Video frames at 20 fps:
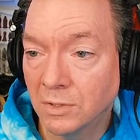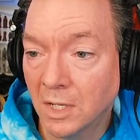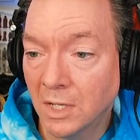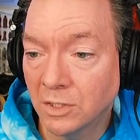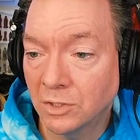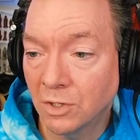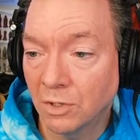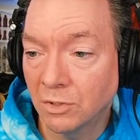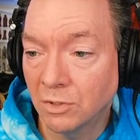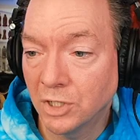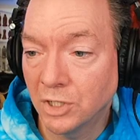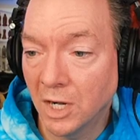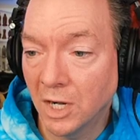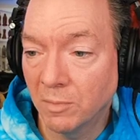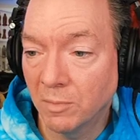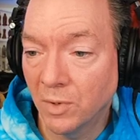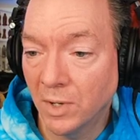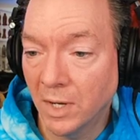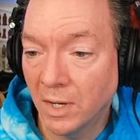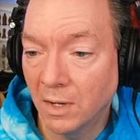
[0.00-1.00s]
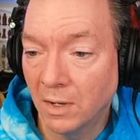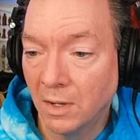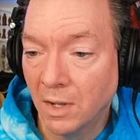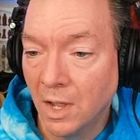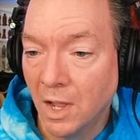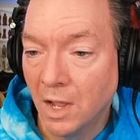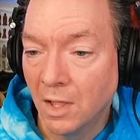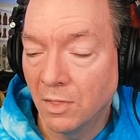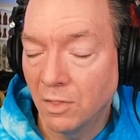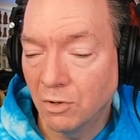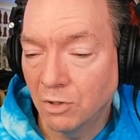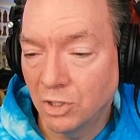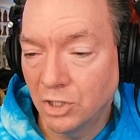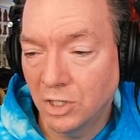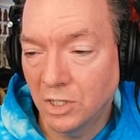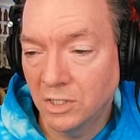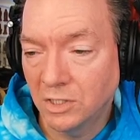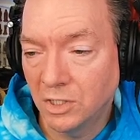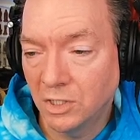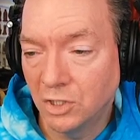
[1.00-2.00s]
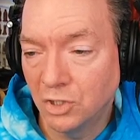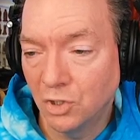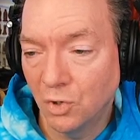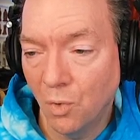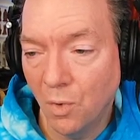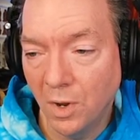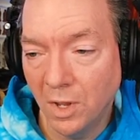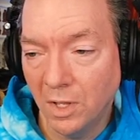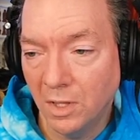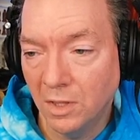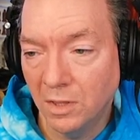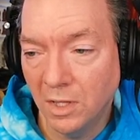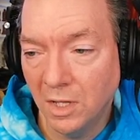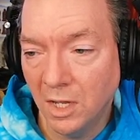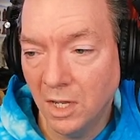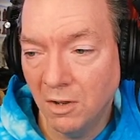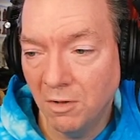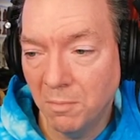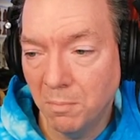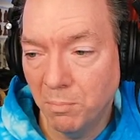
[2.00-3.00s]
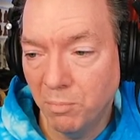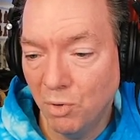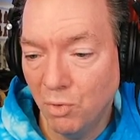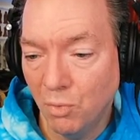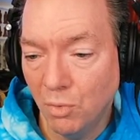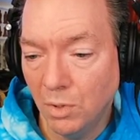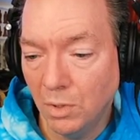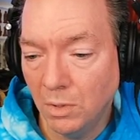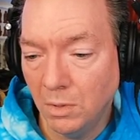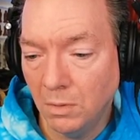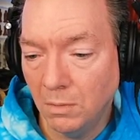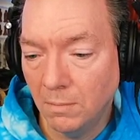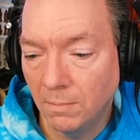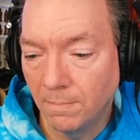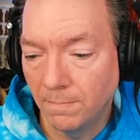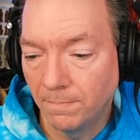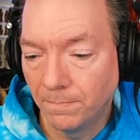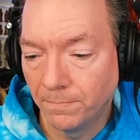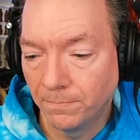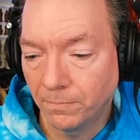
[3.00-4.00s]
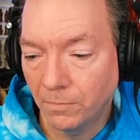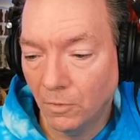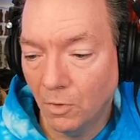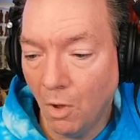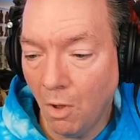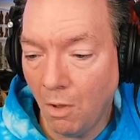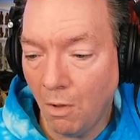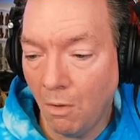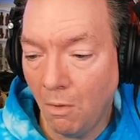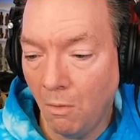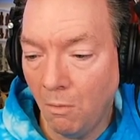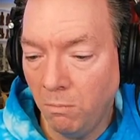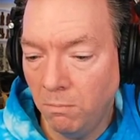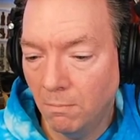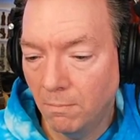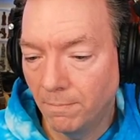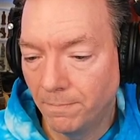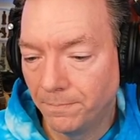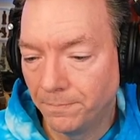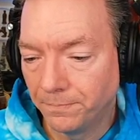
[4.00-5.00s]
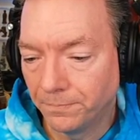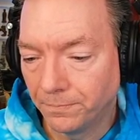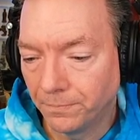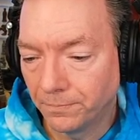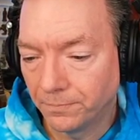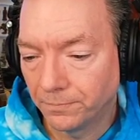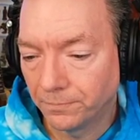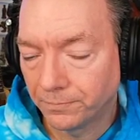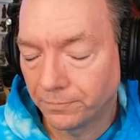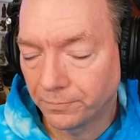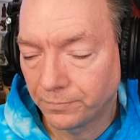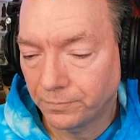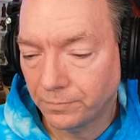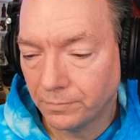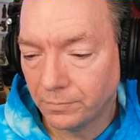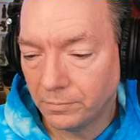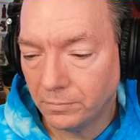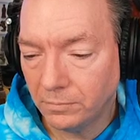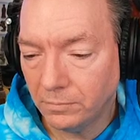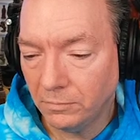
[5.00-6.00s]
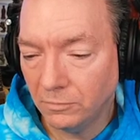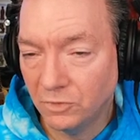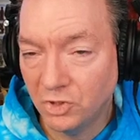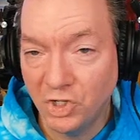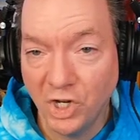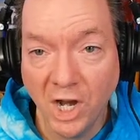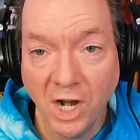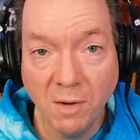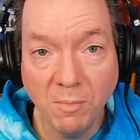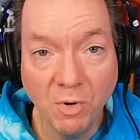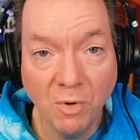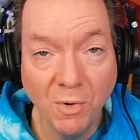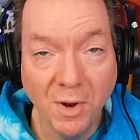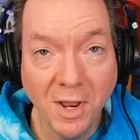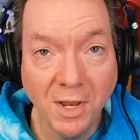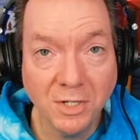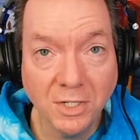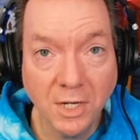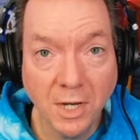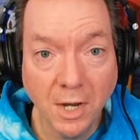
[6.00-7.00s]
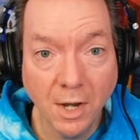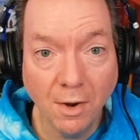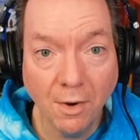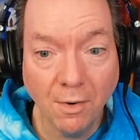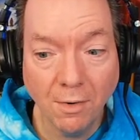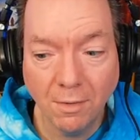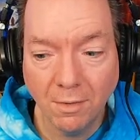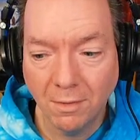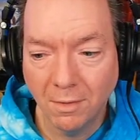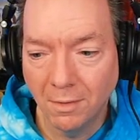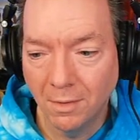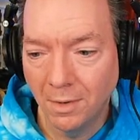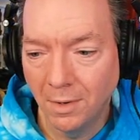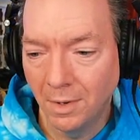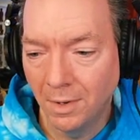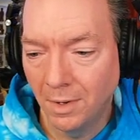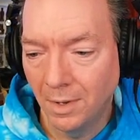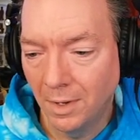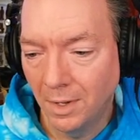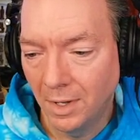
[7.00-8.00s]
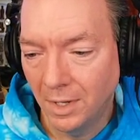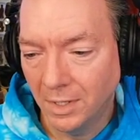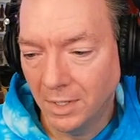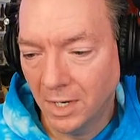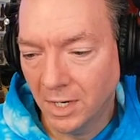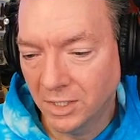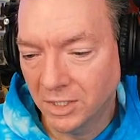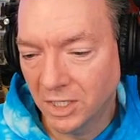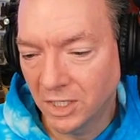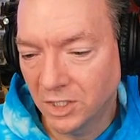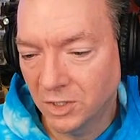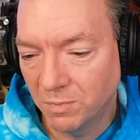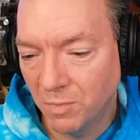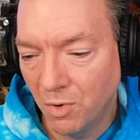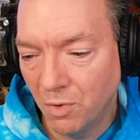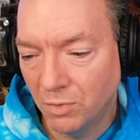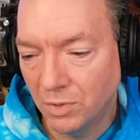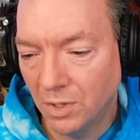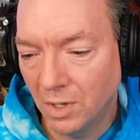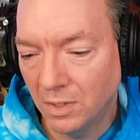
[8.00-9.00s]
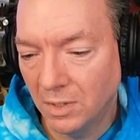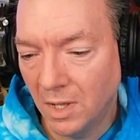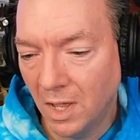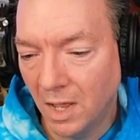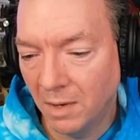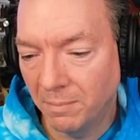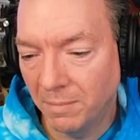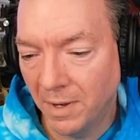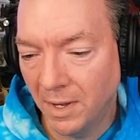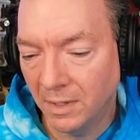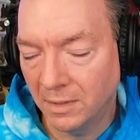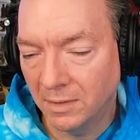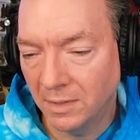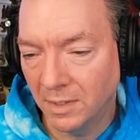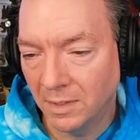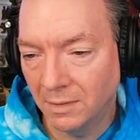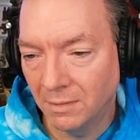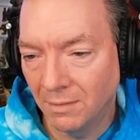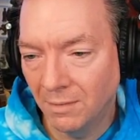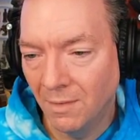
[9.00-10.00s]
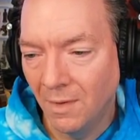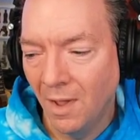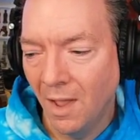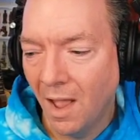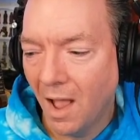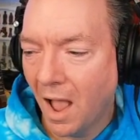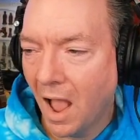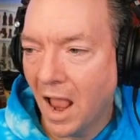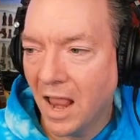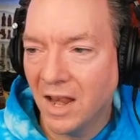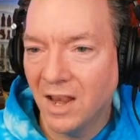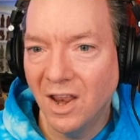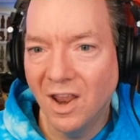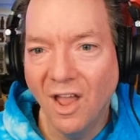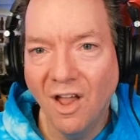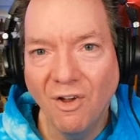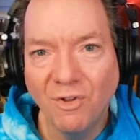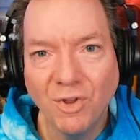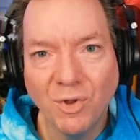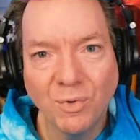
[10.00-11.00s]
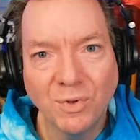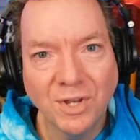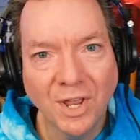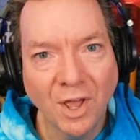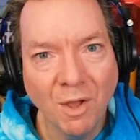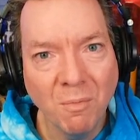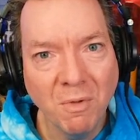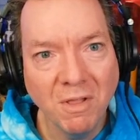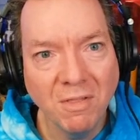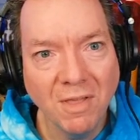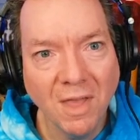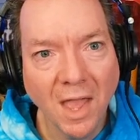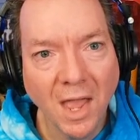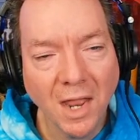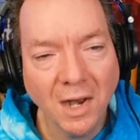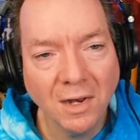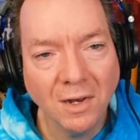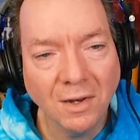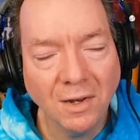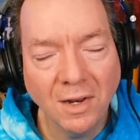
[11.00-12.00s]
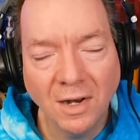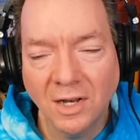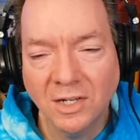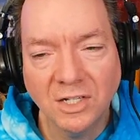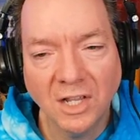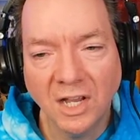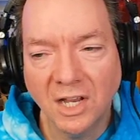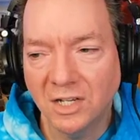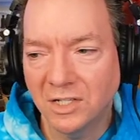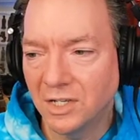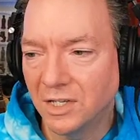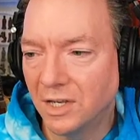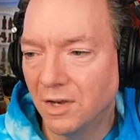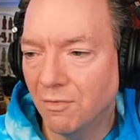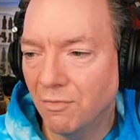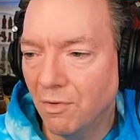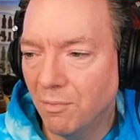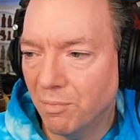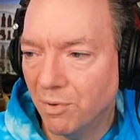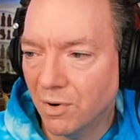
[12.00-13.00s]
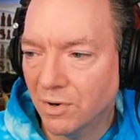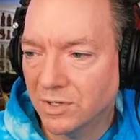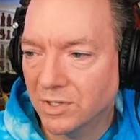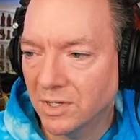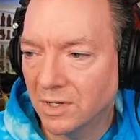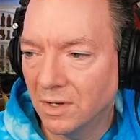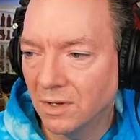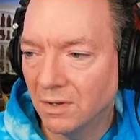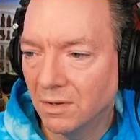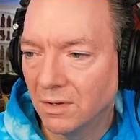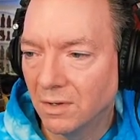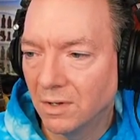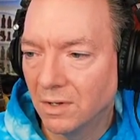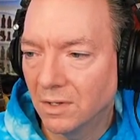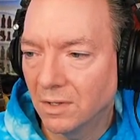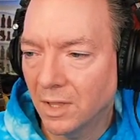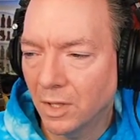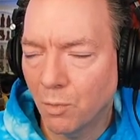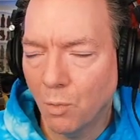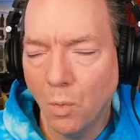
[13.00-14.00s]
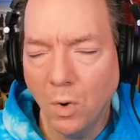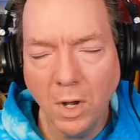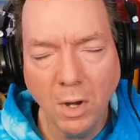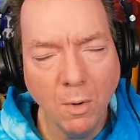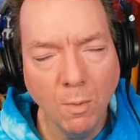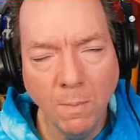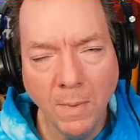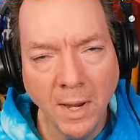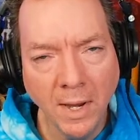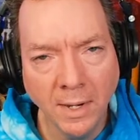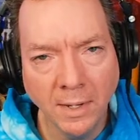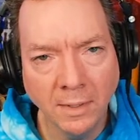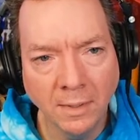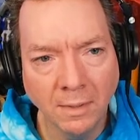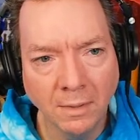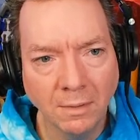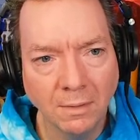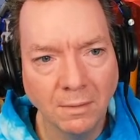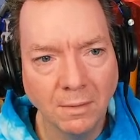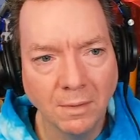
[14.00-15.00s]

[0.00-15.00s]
That's our Jana Marie. There she is enjoying the pool. Uh-oh! Jana Marie is here! Yes, I smoked a lot back then. I know, you tell me that, and it's like it's a different person. Like, what do you mean?